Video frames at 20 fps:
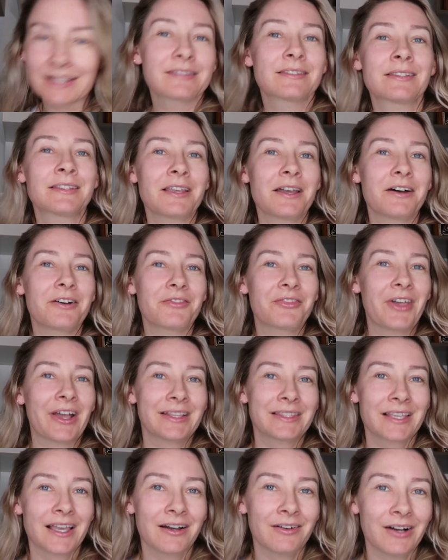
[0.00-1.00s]
And so
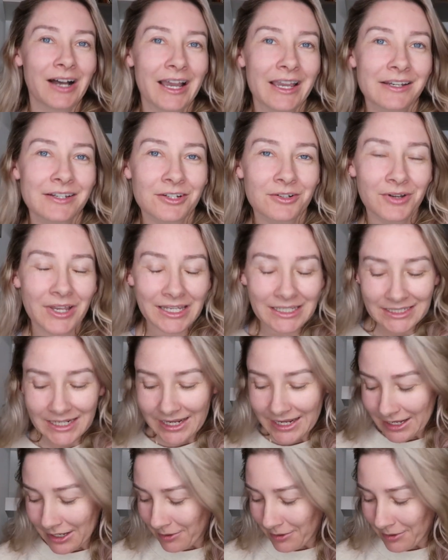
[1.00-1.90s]
that's how I do it.